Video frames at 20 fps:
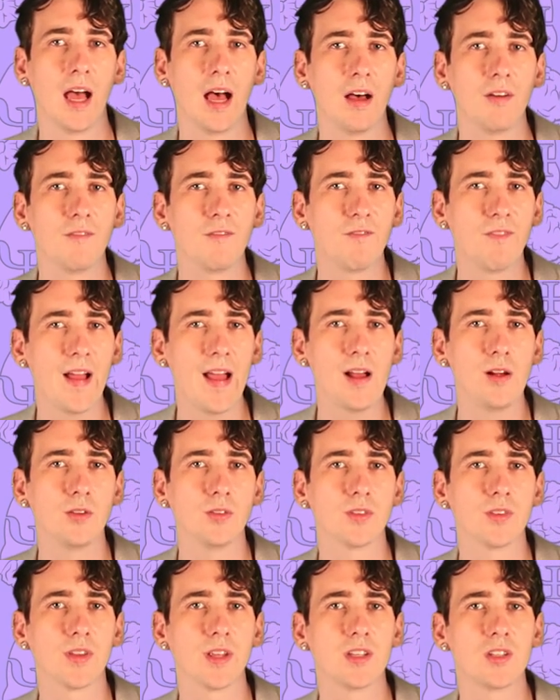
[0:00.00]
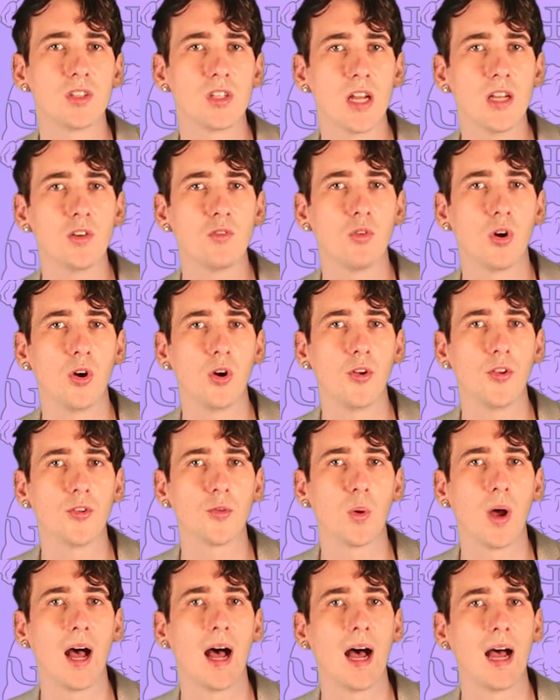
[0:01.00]
and found that gender roles
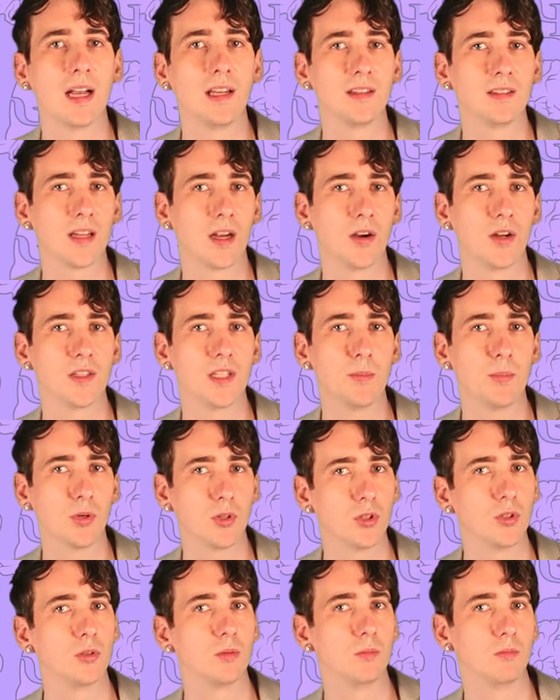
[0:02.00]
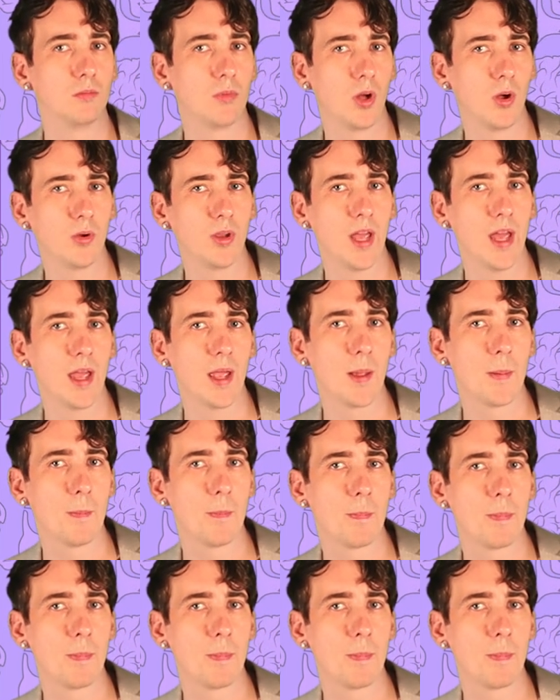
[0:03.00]
were highly stereotypical. Okay.